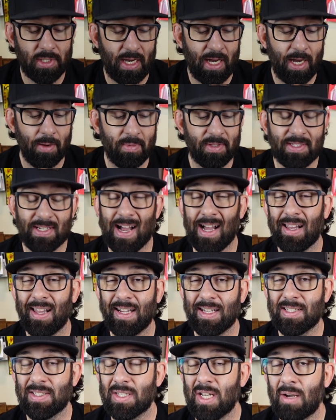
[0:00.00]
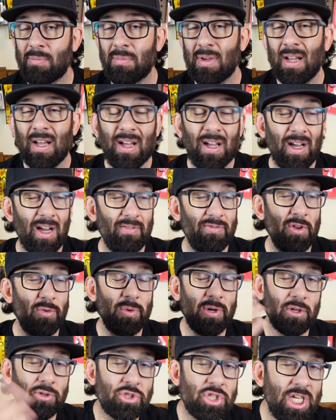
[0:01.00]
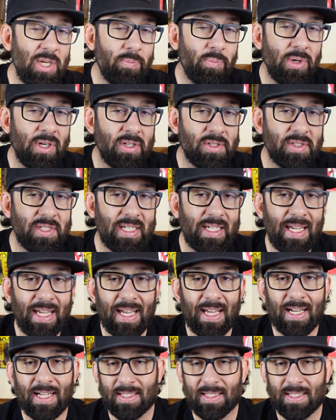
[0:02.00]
It's not like some of the real cheap reels you get.